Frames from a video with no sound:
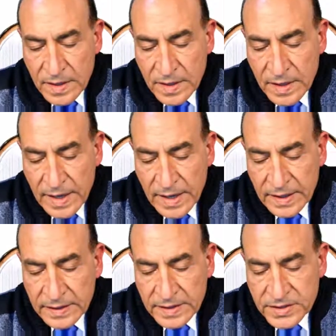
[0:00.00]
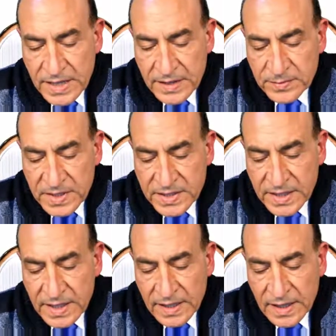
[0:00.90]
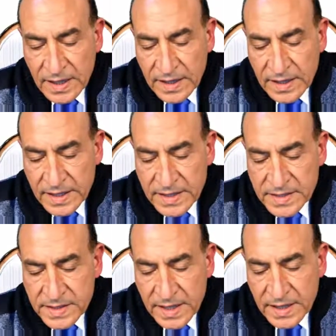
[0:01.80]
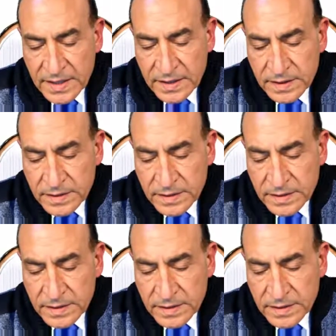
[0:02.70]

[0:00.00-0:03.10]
and the shaft material is inner,